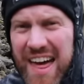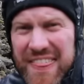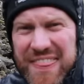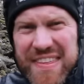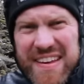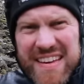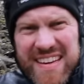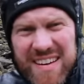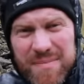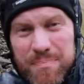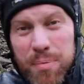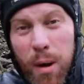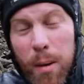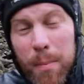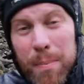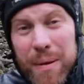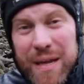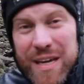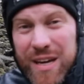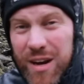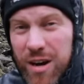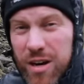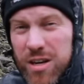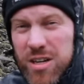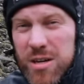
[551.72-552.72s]
I think I've
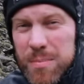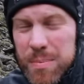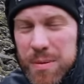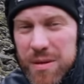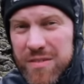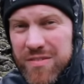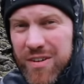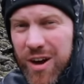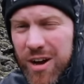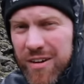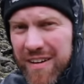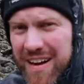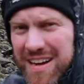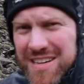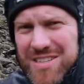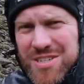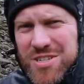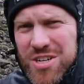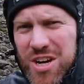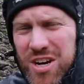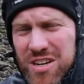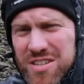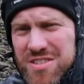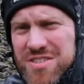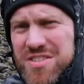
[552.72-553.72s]
probably got a couple of all right
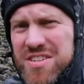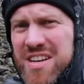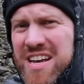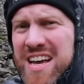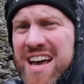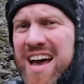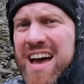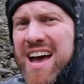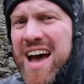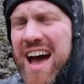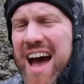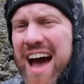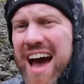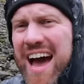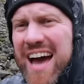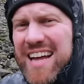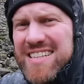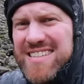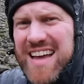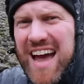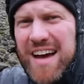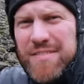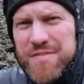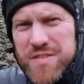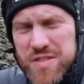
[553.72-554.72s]
shots,
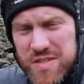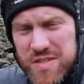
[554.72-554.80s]
and I've